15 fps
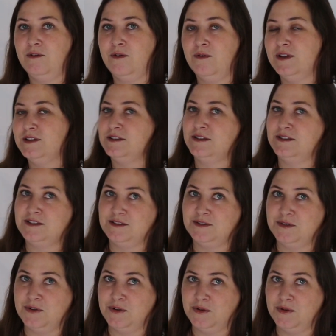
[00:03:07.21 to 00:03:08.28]
Or is it?
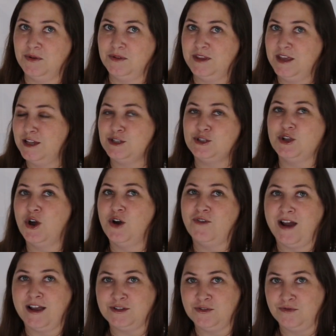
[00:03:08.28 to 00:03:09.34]
There is no
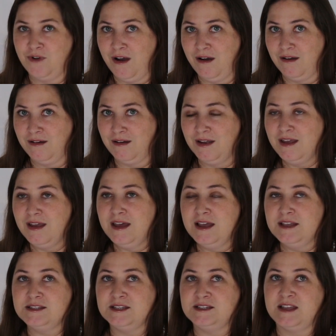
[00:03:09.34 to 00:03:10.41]
right or wrong.
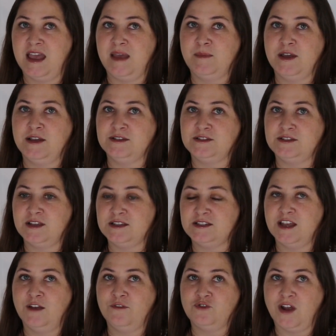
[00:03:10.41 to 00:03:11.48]
It's the same as a
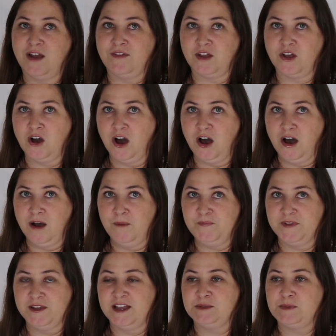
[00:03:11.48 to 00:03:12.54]
self-driving car.
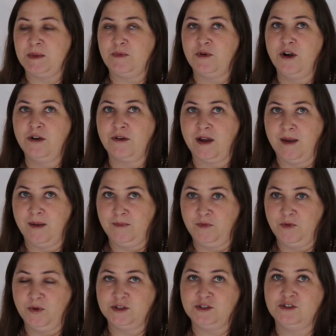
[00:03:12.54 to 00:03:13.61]
It has to be
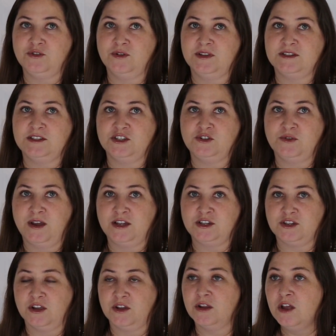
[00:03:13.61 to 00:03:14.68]
programmed what to do in a
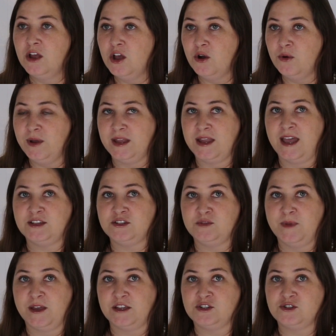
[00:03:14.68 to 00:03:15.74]
situation where it has to
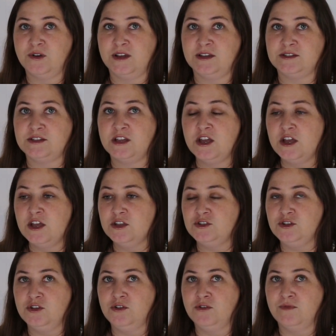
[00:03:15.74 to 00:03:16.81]
make a choice.
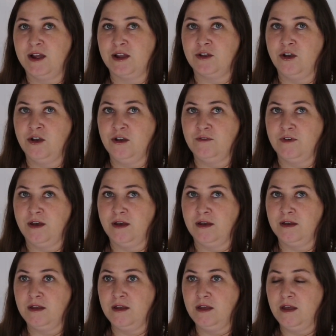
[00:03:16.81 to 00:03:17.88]
Do you run
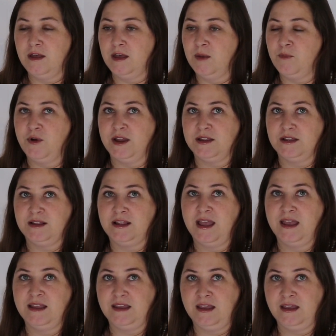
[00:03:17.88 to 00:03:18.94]
over a pregnant
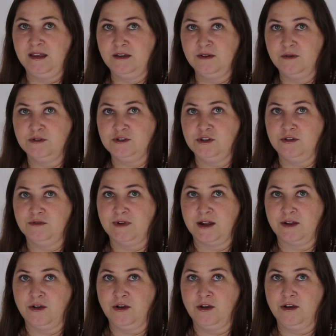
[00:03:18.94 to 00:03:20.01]
lady, or do you
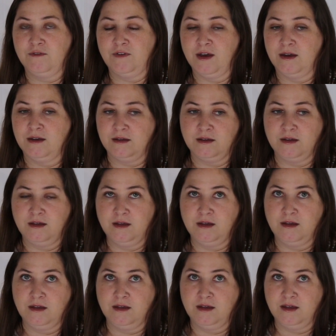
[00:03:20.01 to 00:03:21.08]
run over
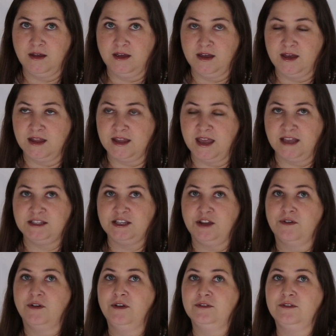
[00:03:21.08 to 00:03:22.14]
an
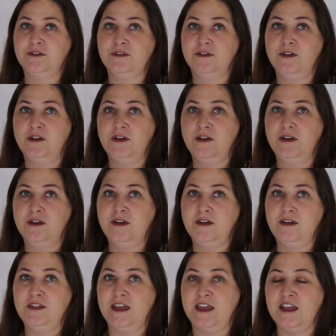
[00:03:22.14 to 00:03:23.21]
80-year-old?
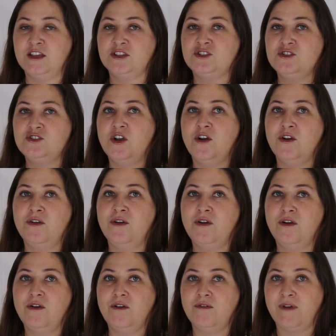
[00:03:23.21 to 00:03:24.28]
There is no
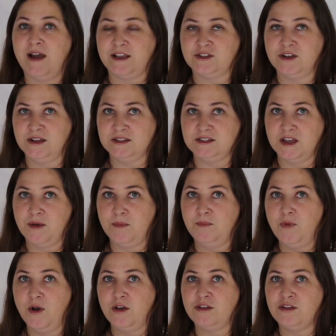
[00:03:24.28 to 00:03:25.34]
right answer.
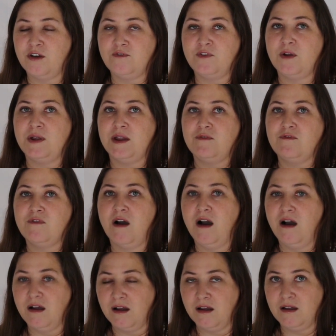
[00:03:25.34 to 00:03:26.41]
Both are very
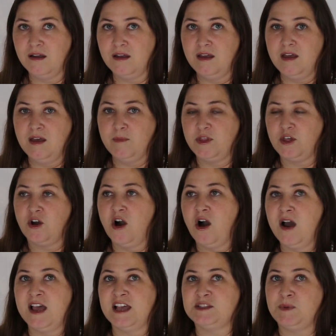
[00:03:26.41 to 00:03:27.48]
wrong, but the
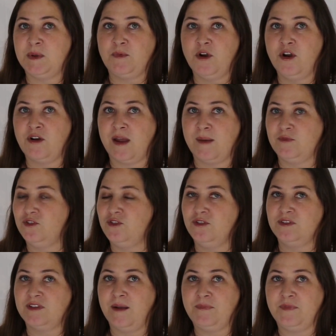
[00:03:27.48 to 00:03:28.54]
car has to be programmed to do
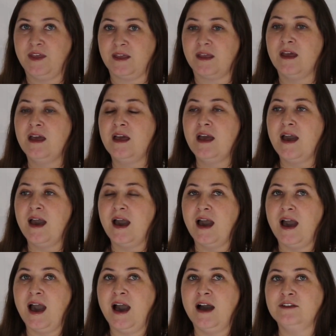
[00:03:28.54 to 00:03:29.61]
something.
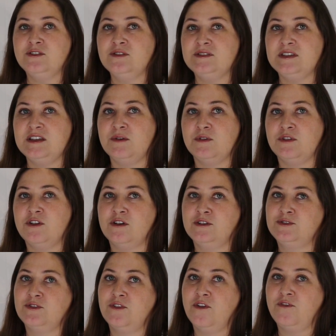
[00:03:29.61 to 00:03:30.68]
How do you deal with
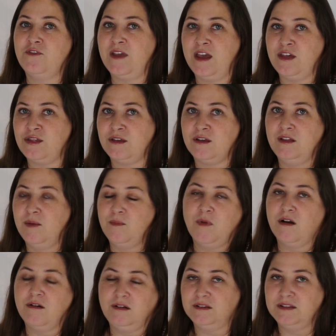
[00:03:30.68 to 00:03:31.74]
those sort of ethical and
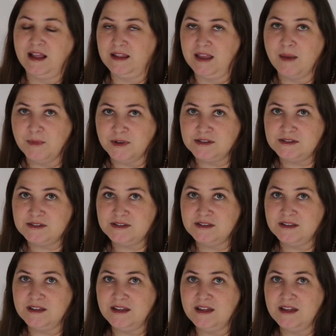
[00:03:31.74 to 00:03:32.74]
moral dilemmas?